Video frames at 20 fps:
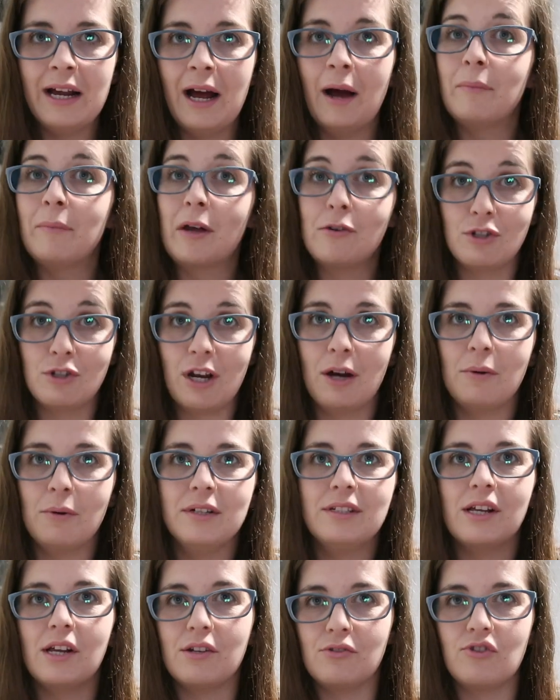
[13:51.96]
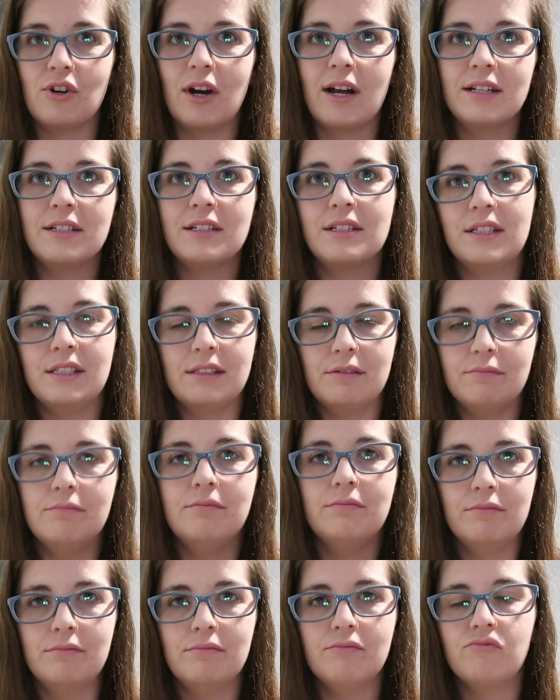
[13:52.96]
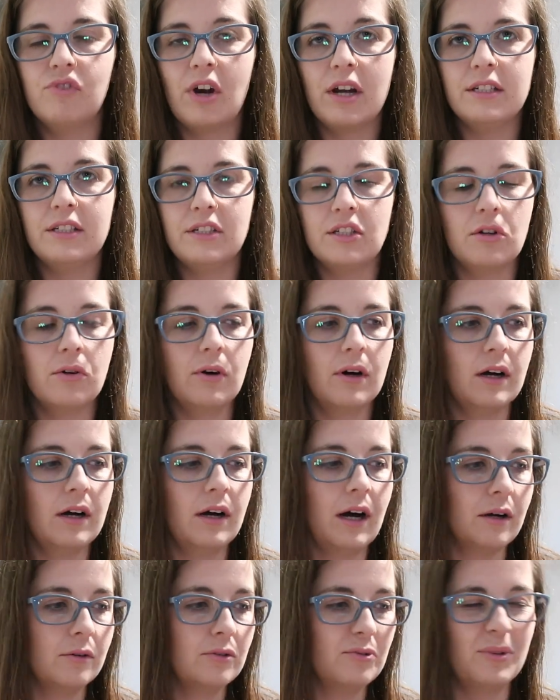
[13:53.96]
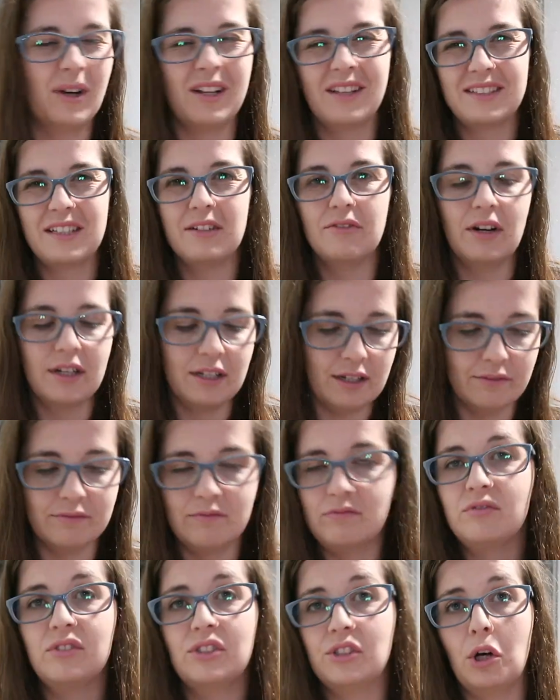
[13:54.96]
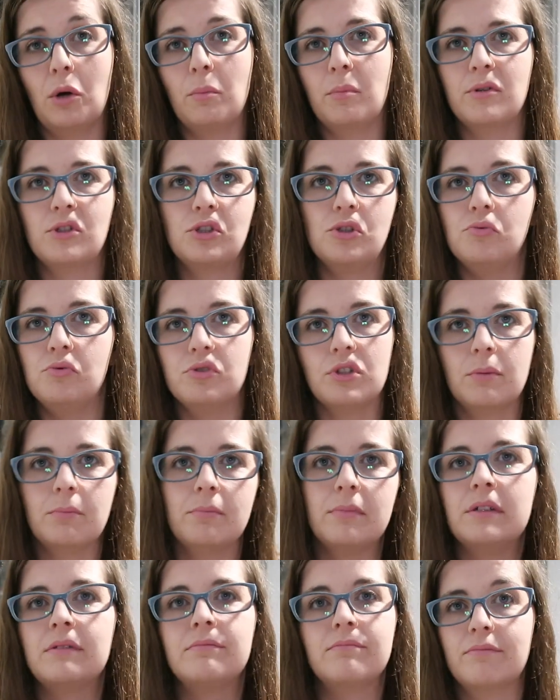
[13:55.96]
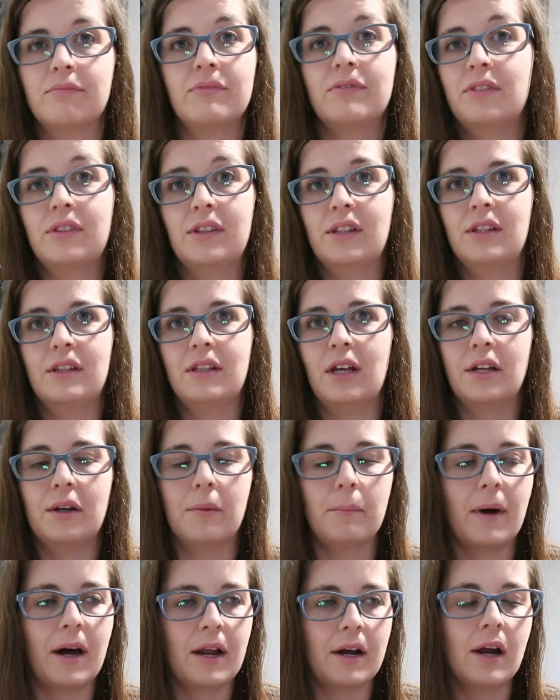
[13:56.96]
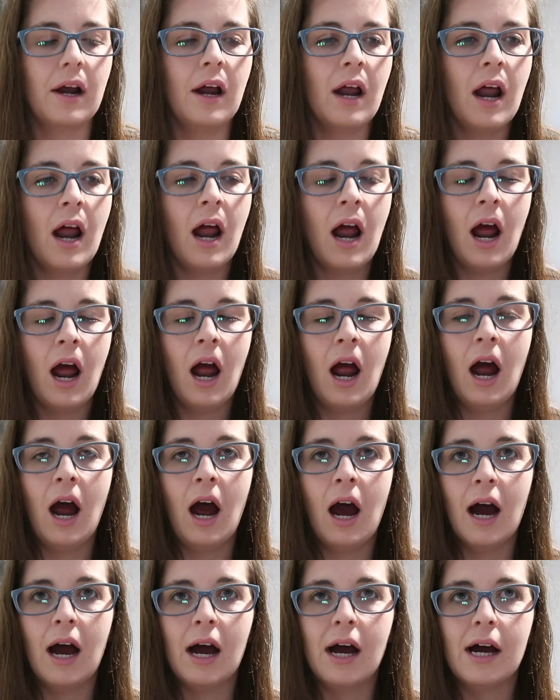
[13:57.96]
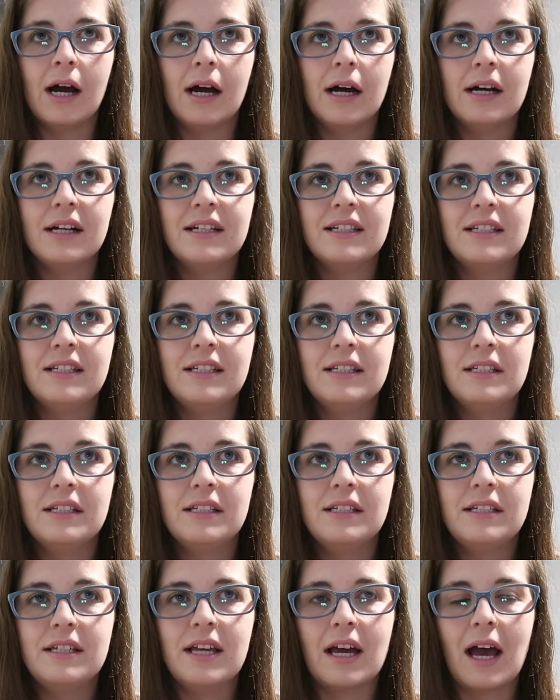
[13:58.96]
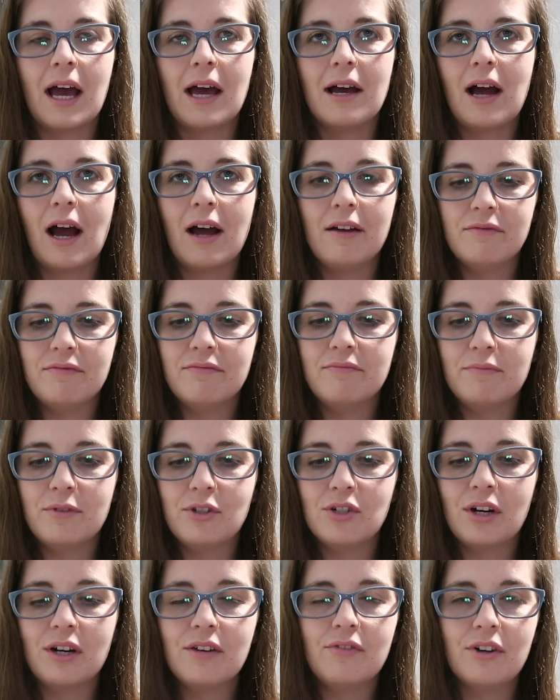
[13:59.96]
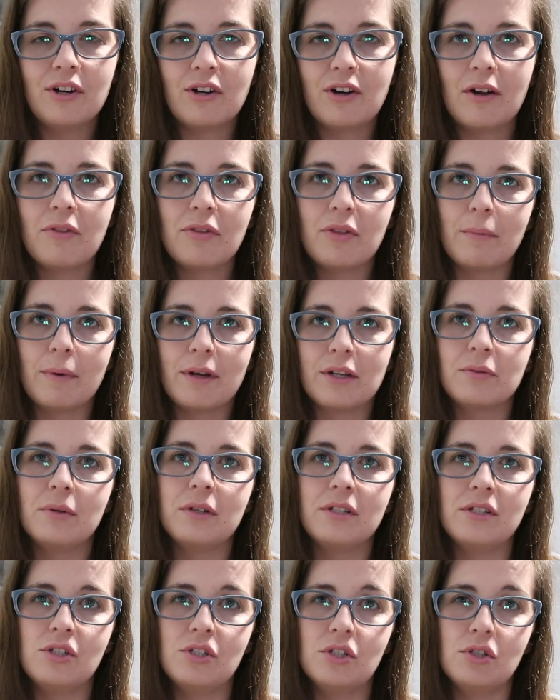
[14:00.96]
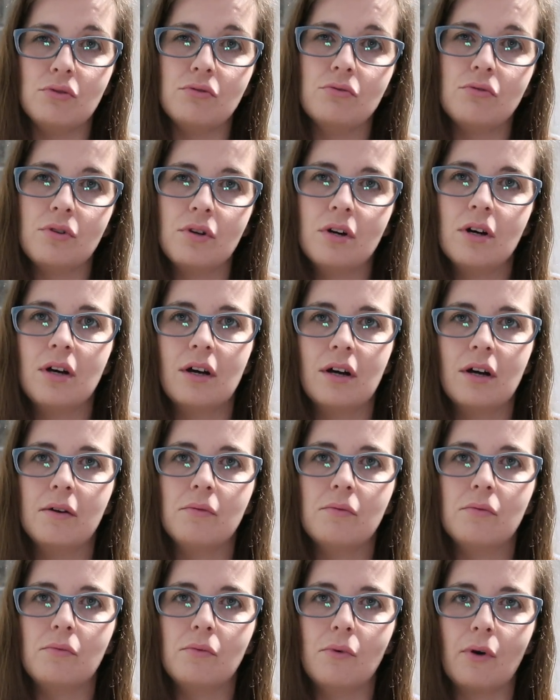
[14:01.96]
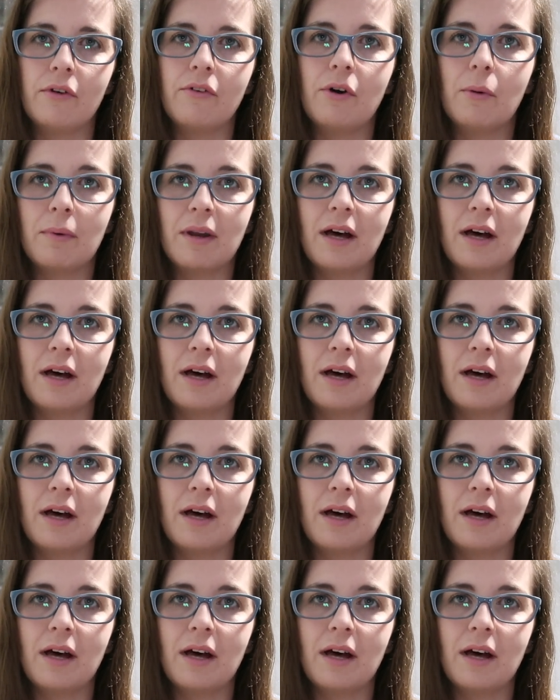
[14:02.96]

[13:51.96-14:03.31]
I'm now showered and dressed and ready to go out. Well, I say ready, I've still got my shoes on, but that doesn't matter. Uh, yeah, I've been trying to figure out the best way to do what I got